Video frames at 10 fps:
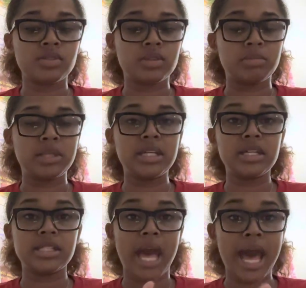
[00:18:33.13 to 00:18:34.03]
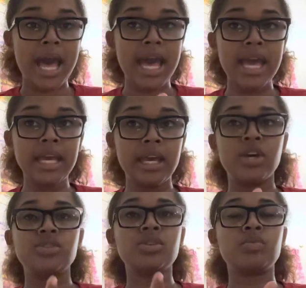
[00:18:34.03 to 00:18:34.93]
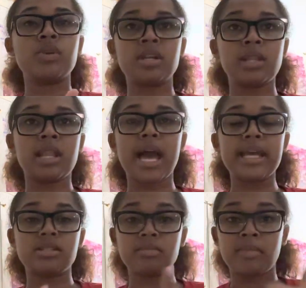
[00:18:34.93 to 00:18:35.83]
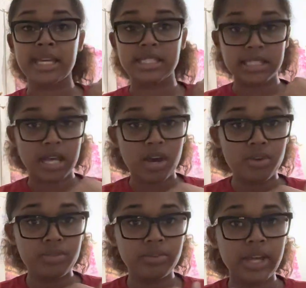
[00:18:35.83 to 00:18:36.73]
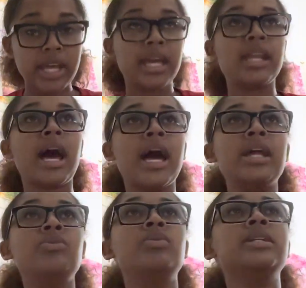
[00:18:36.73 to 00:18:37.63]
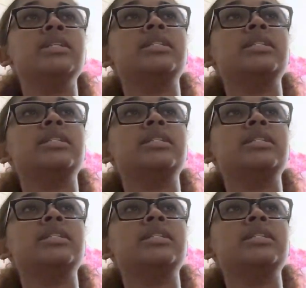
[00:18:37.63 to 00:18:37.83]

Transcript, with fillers: it, because I don't want to lie to myself, and I don't want to